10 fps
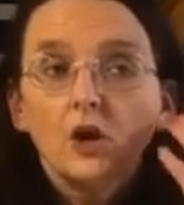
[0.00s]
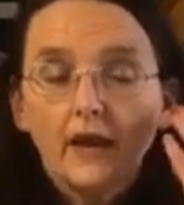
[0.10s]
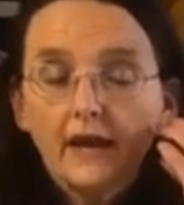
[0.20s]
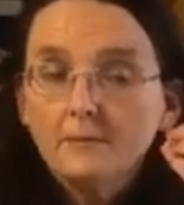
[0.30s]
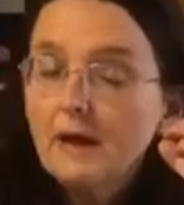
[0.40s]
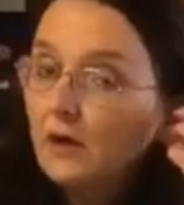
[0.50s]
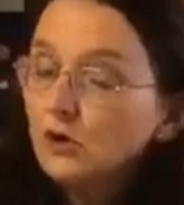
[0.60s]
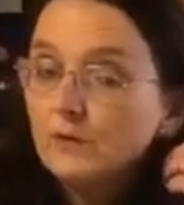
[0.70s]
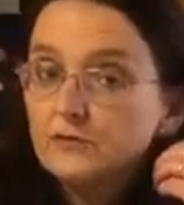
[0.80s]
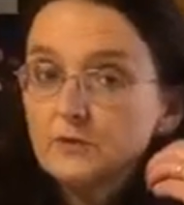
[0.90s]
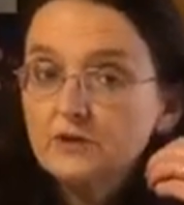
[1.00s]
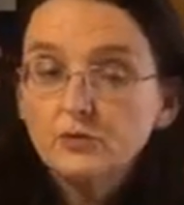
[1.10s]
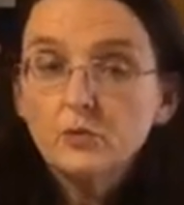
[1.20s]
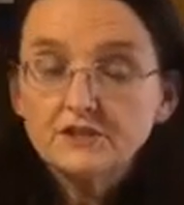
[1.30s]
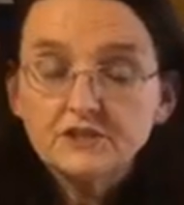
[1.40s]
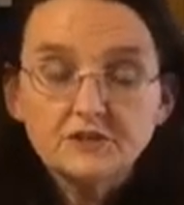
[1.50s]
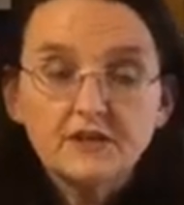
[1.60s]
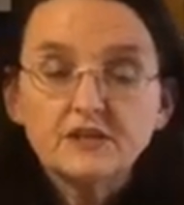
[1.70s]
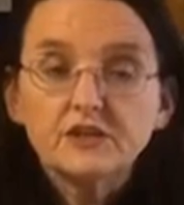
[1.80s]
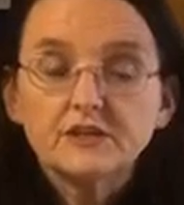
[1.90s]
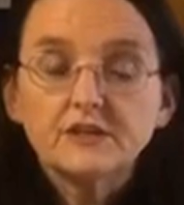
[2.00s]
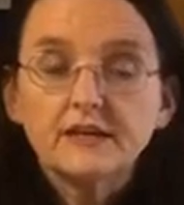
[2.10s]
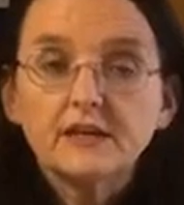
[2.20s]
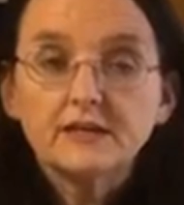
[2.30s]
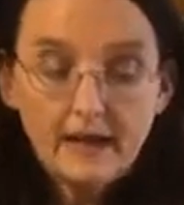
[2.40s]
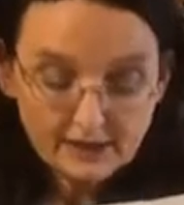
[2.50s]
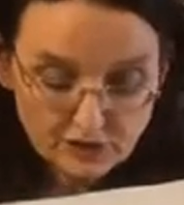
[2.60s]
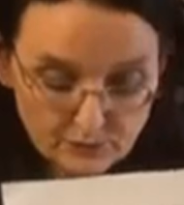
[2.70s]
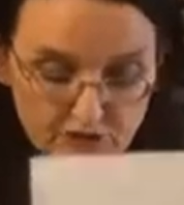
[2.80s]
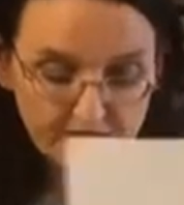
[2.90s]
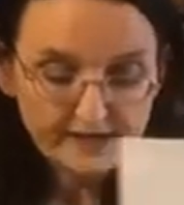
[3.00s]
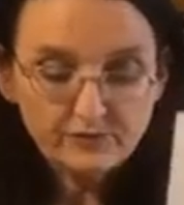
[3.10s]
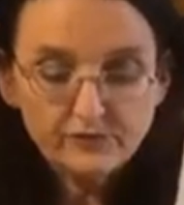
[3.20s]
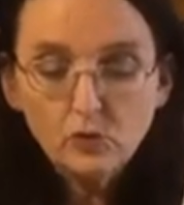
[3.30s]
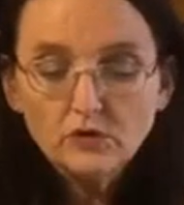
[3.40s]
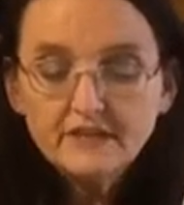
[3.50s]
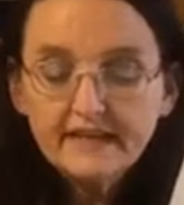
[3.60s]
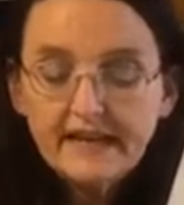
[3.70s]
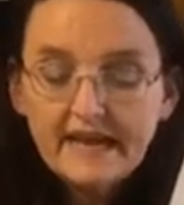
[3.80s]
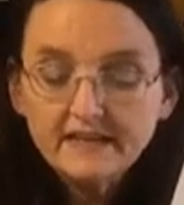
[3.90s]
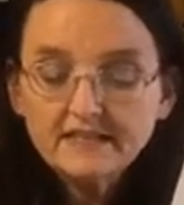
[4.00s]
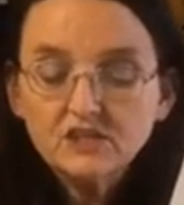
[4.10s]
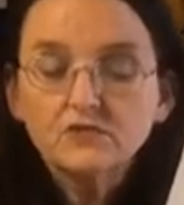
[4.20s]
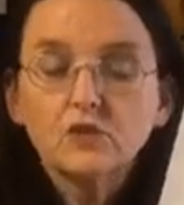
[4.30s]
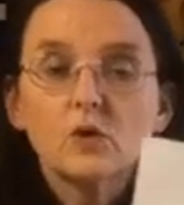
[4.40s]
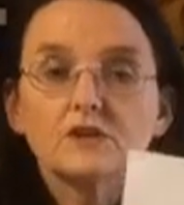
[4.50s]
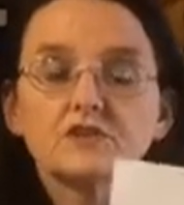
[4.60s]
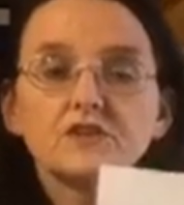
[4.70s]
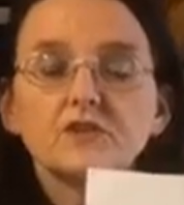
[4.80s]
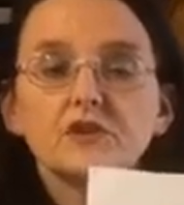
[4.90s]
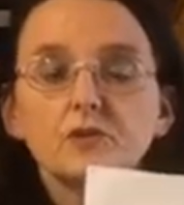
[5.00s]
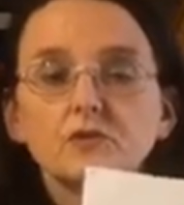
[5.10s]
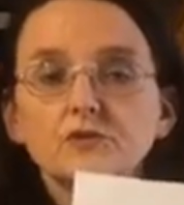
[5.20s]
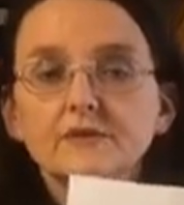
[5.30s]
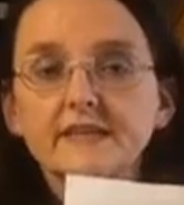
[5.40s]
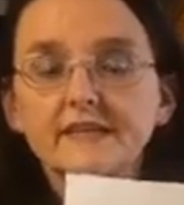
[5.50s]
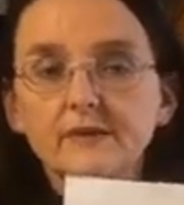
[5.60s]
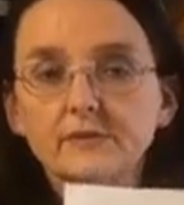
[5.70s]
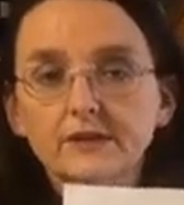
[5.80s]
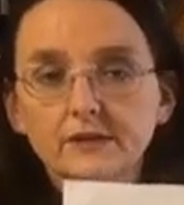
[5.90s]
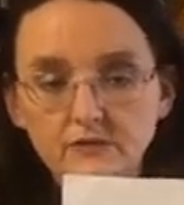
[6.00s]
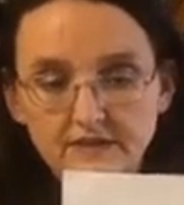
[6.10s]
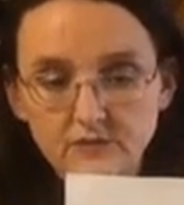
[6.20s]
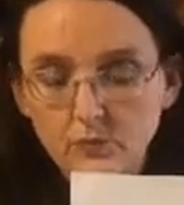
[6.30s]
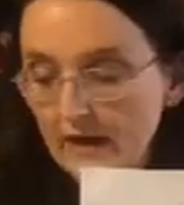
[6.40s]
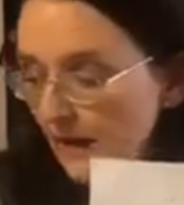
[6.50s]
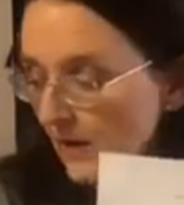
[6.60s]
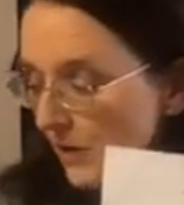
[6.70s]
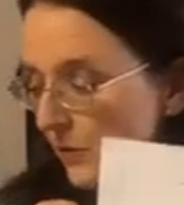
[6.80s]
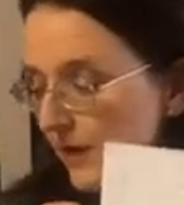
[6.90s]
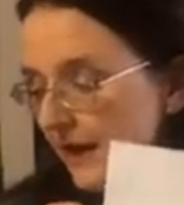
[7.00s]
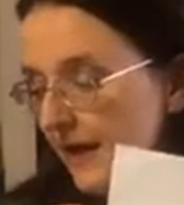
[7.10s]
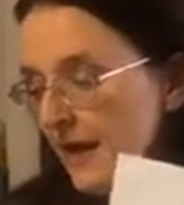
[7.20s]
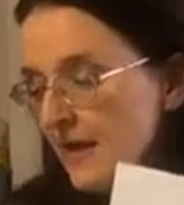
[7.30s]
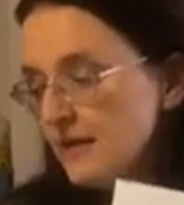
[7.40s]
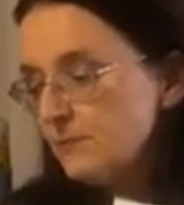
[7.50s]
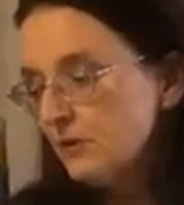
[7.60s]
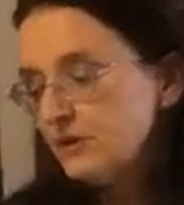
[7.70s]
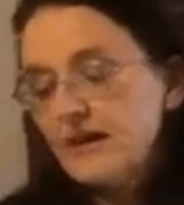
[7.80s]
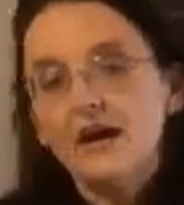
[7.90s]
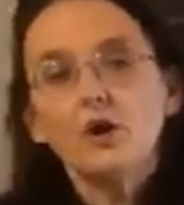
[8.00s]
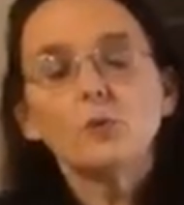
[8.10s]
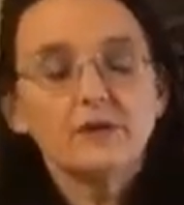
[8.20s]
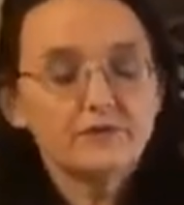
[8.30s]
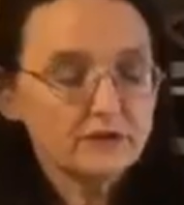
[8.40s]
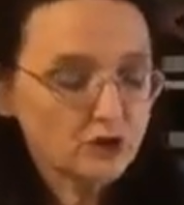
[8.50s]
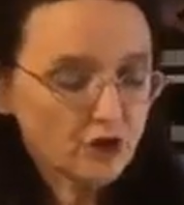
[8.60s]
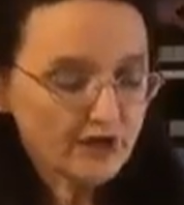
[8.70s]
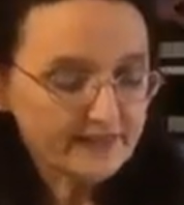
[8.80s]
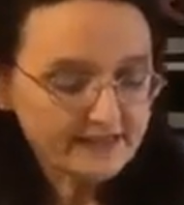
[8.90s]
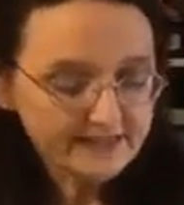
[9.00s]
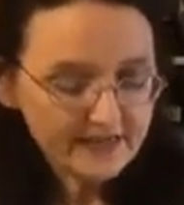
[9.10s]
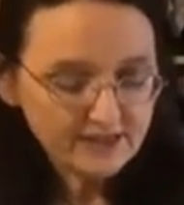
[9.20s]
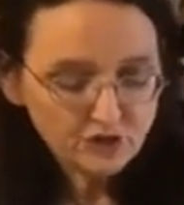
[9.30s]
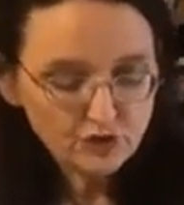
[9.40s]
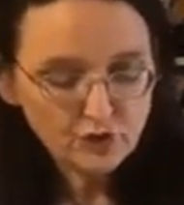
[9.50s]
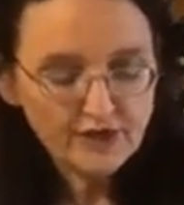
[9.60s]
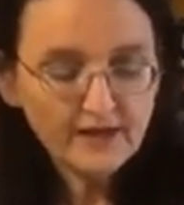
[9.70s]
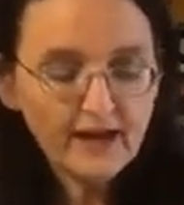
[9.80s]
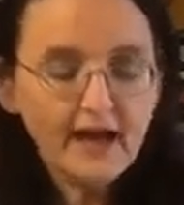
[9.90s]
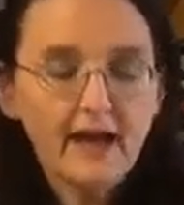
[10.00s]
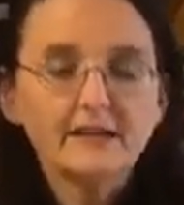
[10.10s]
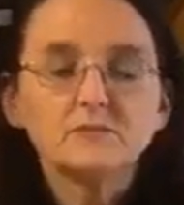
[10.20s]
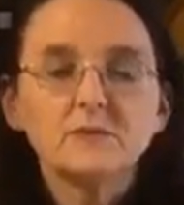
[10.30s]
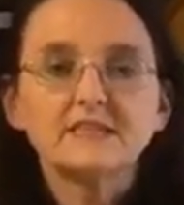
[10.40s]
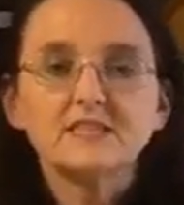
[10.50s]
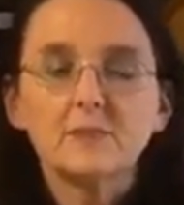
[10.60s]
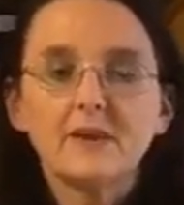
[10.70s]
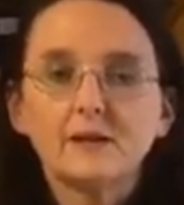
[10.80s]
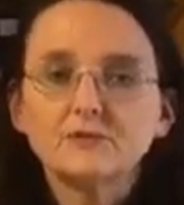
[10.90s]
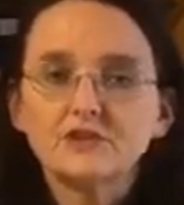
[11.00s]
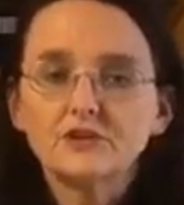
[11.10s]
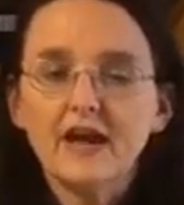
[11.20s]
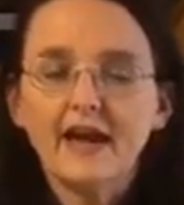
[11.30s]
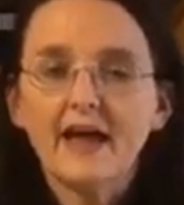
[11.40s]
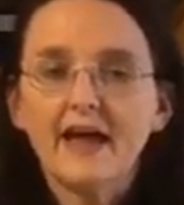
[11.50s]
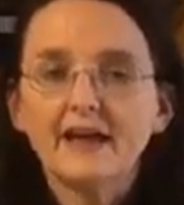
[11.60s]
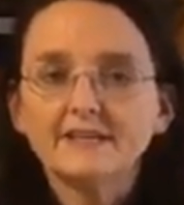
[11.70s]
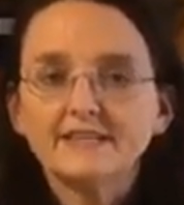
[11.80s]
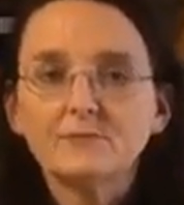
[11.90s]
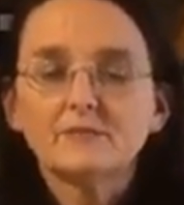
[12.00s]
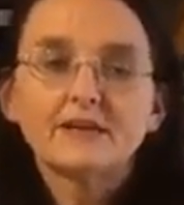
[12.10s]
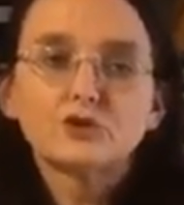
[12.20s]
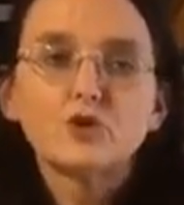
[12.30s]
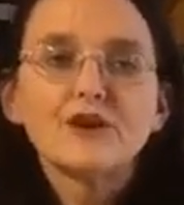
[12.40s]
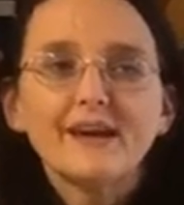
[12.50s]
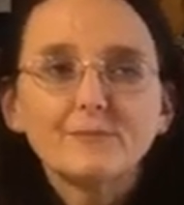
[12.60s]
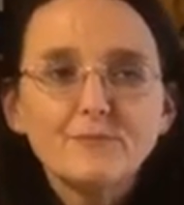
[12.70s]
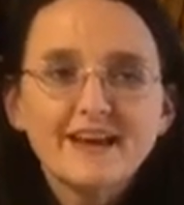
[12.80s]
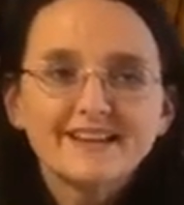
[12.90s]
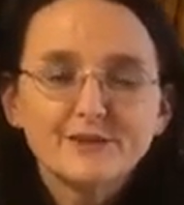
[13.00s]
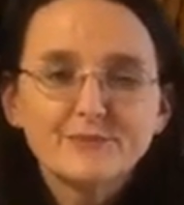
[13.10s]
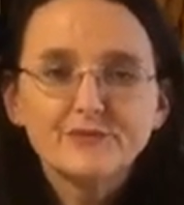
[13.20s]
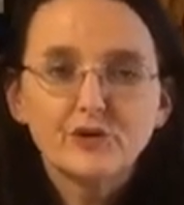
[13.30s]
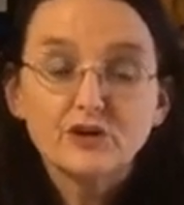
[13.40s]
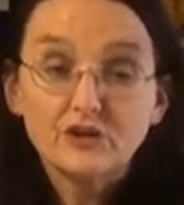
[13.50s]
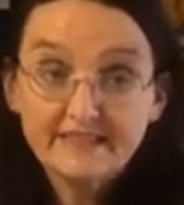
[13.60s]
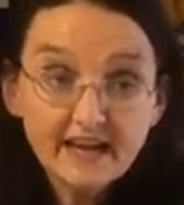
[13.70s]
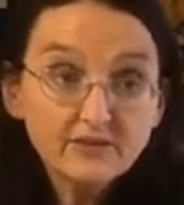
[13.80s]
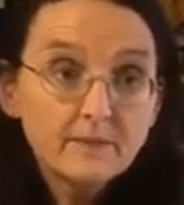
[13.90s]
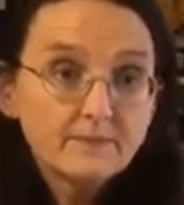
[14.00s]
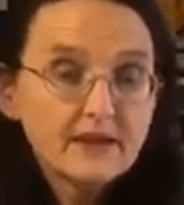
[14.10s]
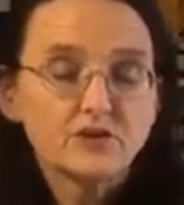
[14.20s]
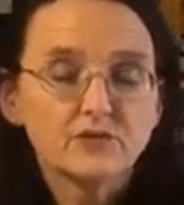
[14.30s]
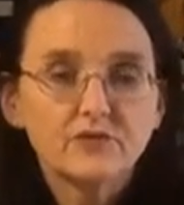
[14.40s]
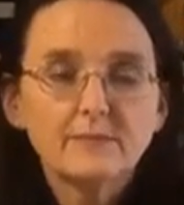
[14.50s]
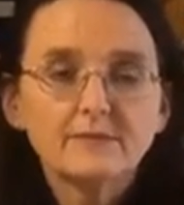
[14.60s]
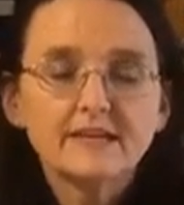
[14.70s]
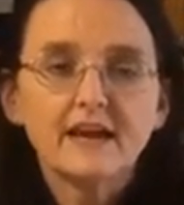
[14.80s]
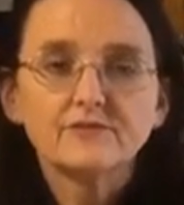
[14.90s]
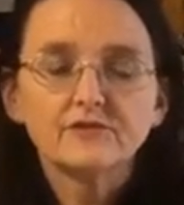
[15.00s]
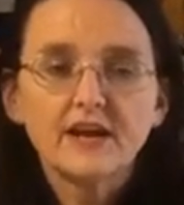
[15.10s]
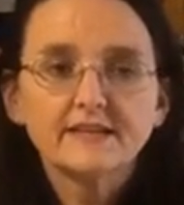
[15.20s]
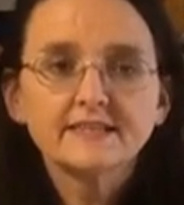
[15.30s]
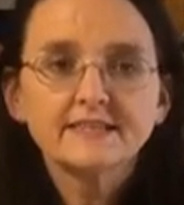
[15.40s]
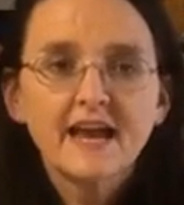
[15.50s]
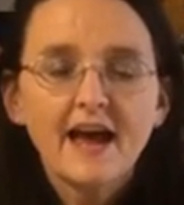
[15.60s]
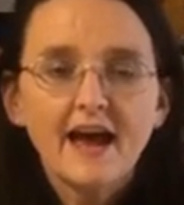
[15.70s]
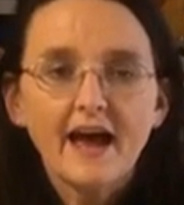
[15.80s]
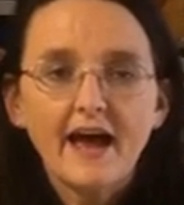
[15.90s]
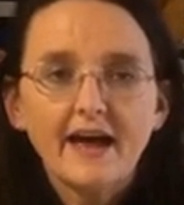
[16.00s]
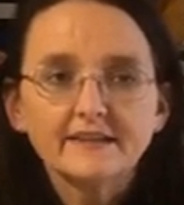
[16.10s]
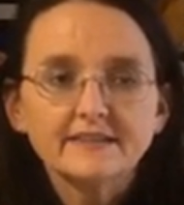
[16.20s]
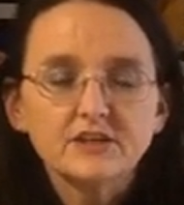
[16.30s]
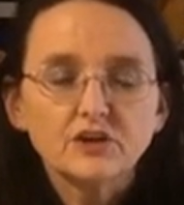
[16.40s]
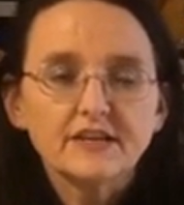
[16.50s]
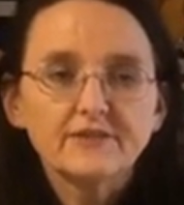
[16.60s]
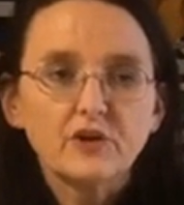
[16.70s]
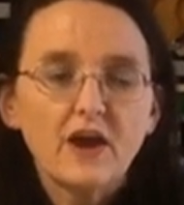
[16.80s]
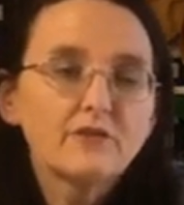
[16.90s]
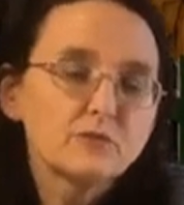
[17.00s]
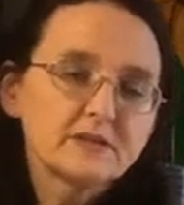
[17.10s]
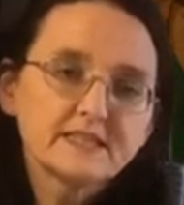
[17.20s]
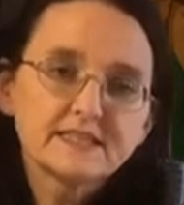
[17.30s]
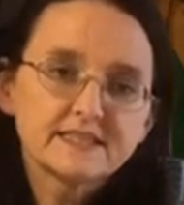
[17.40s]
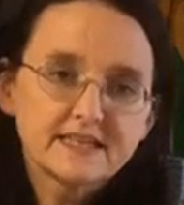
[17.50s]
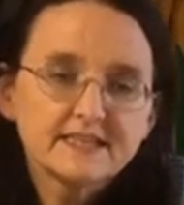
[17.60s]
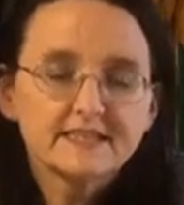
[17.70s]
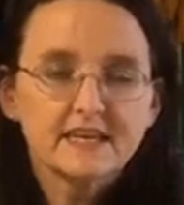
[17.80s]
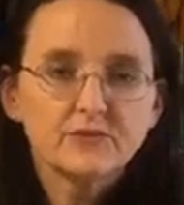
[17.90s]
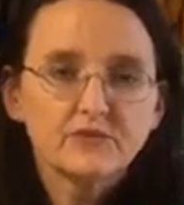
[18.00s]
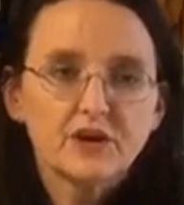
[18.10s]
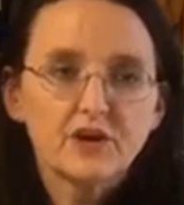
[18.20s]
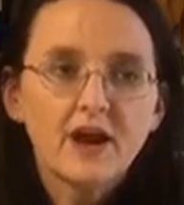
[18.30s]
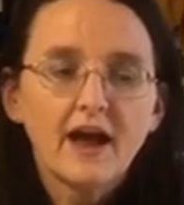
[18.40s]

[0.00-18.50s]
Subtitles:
how comfortable you want it, and you can actually put a little fold in the elastic if you wanted, if you thought it was a little bit loose as well. Okay, but I hope you've enjoyed this tutorial and it's been some help to you, and get going at making them for yourself and your family and friends, and certainly for everybody to stay safe there.